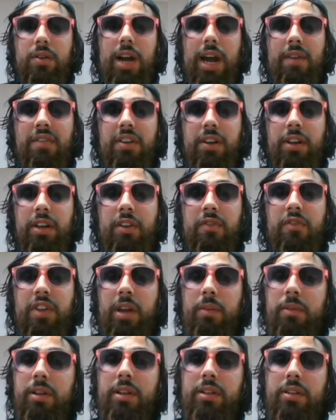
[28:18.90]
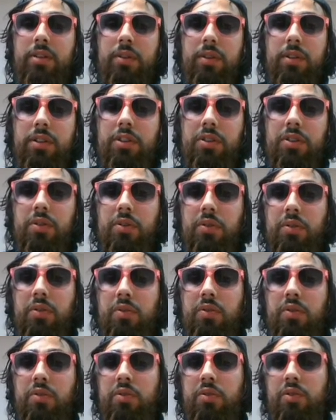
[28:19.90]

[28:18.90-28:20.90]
having a good family is going to